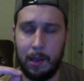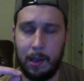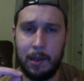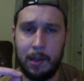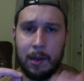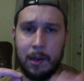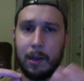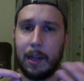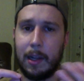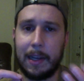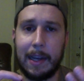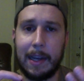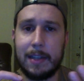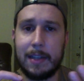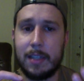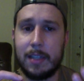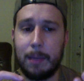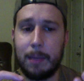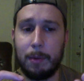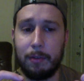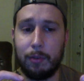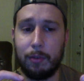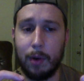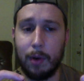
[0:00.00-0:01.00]
like I said
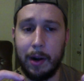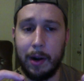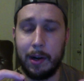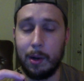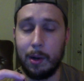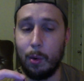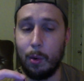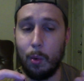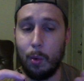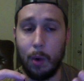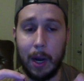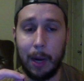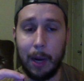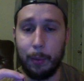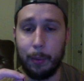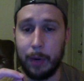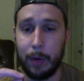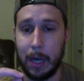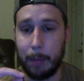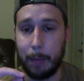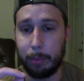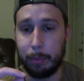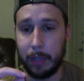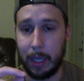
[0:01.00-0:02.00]
before, I don't know why we're
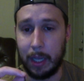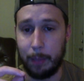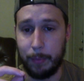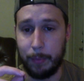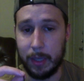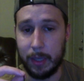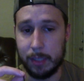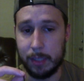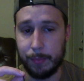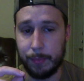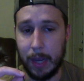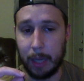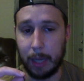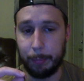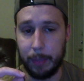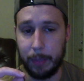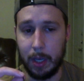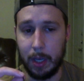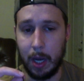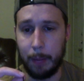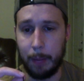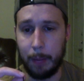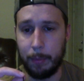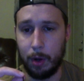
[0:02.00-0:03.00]
not playing Bismack
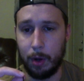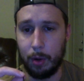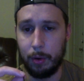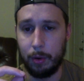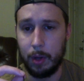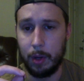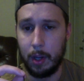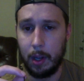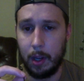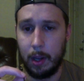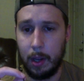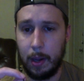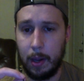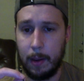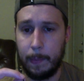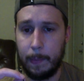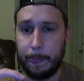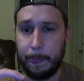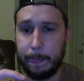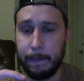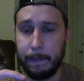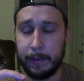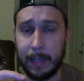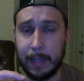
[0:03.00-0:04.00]
Biyombo.
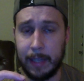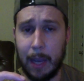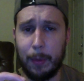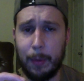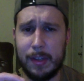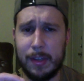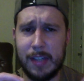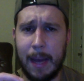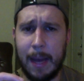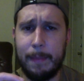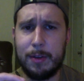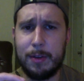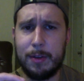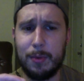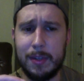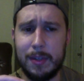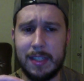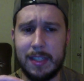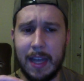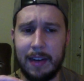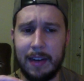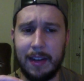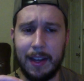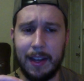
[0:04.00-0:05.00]
Again, we signed him to a
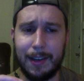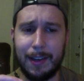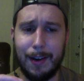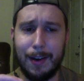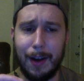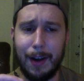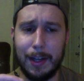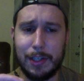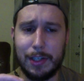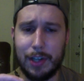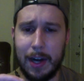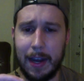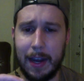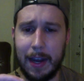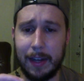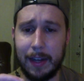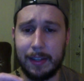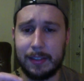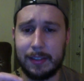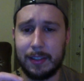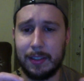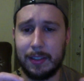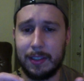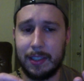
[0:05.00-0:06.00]
10-day
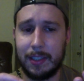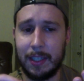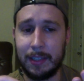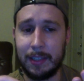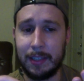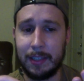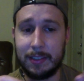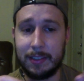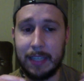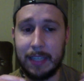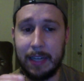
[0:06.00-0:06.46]
contract, and the 10